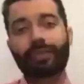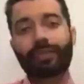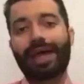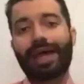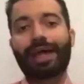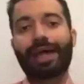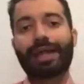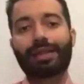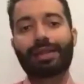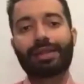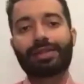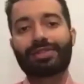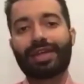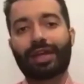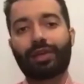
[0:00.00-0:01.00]
And the
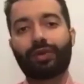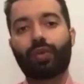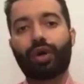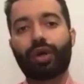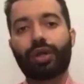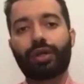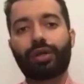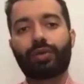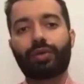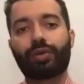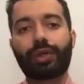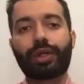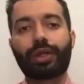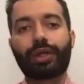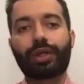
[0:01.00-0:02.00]
second one,
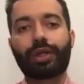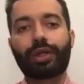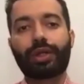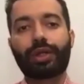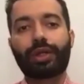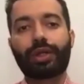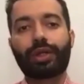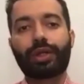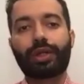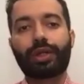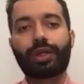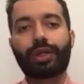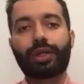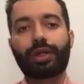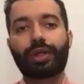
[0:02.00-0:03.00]
we'll call it an
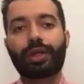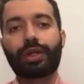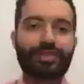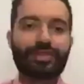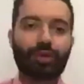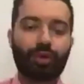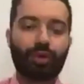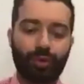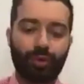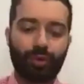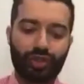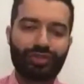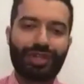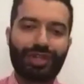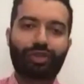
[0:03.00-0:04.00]
NLP-based coding, which
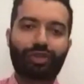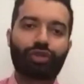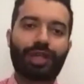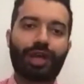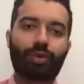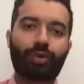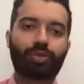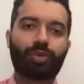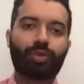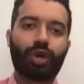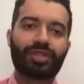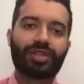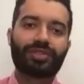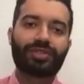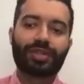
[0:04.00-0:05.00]
is natural language
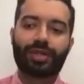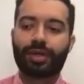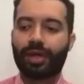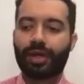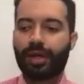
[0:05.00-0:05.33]
processing.